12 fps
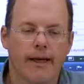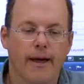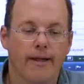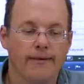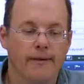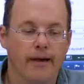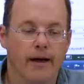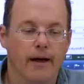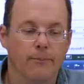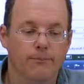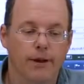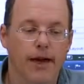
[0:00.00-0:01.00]
And
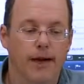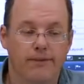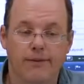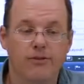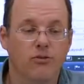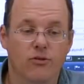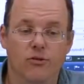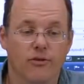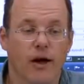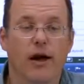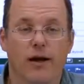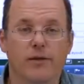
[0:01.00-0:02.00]
again, it's
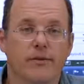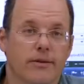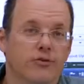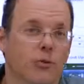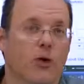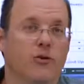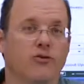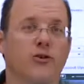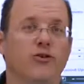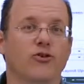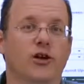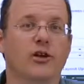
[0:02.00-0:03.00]
one of those
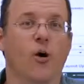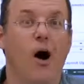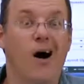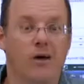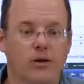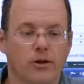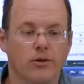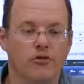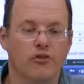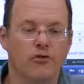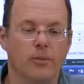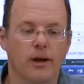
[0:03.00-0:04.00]
features I know I'll
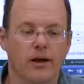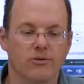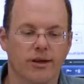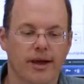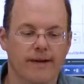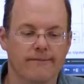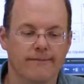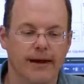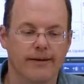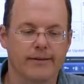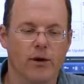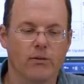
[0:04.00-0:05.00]
use just because, again,
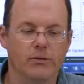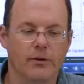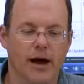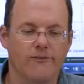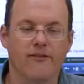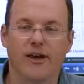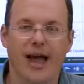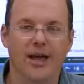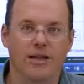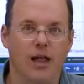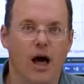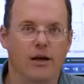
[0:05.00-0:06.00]
I
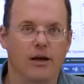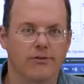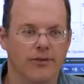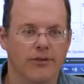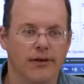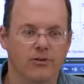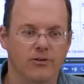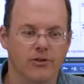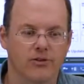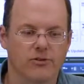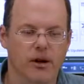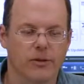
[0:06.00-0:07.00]
forget a lot of the things of
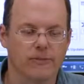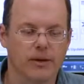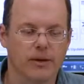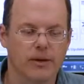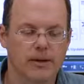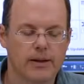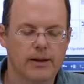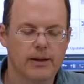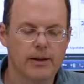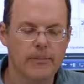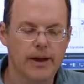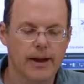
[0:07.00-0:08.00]
Excel.
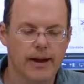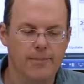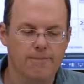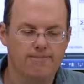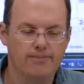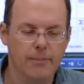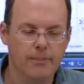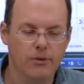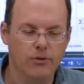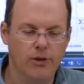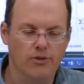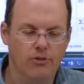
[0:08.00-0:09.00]
Let me
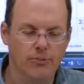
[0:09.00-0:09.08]
do this.